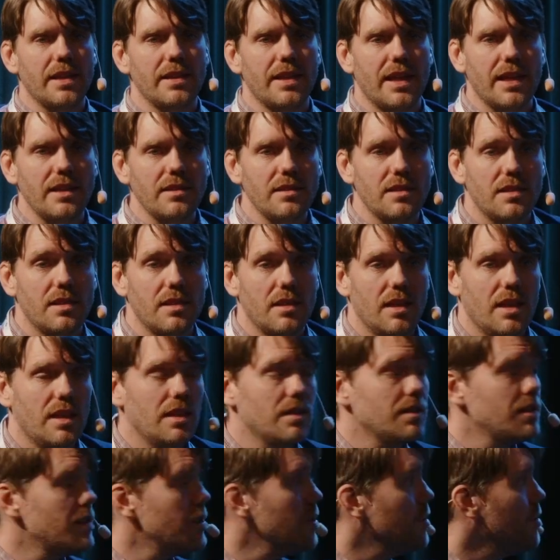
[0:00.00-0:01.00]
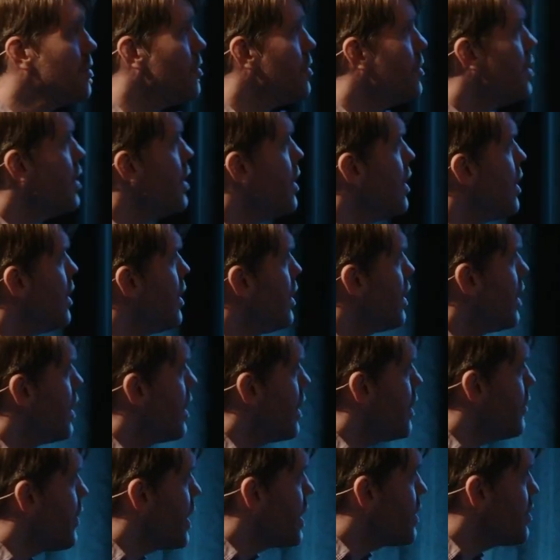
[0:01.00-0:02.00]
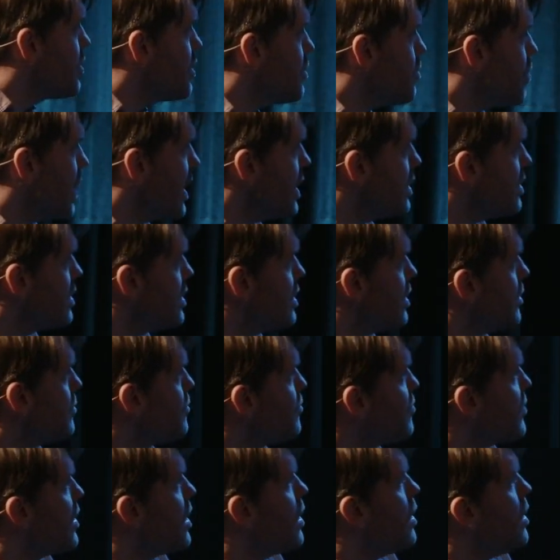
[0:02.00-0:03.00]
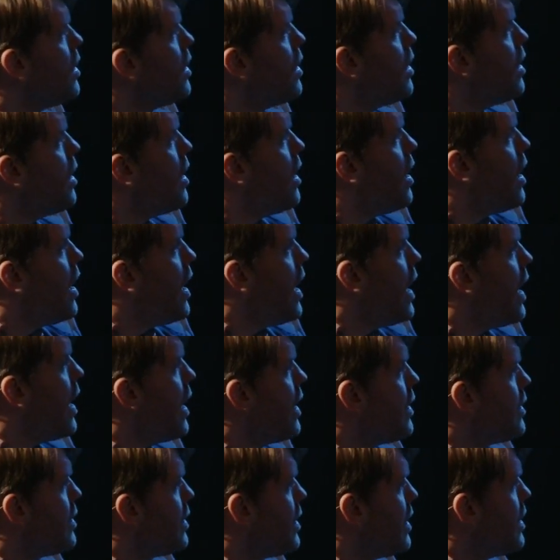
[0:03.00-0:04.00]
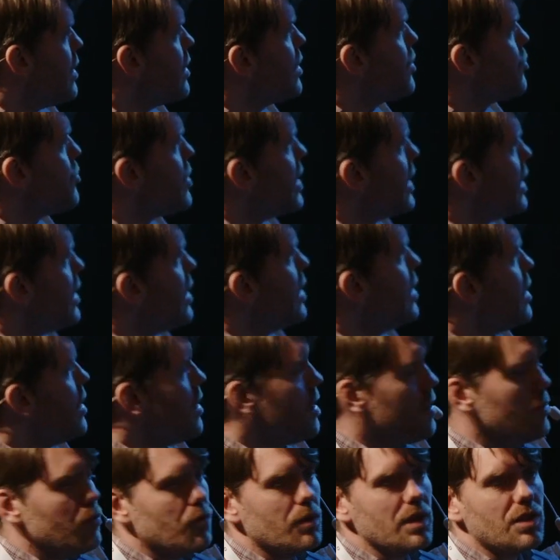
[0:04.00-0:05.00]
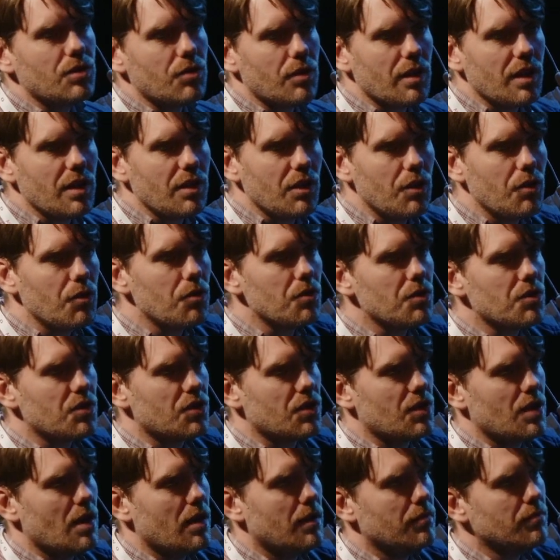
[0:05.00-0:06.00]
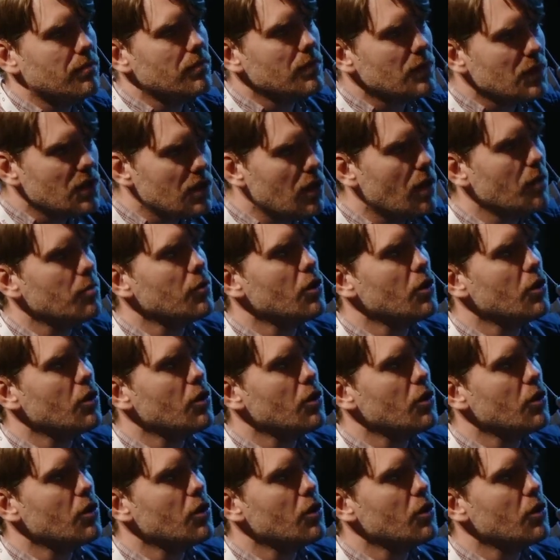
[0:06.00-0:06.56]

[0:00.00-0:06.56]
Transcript: that into vector space. And in 3, we sort of use some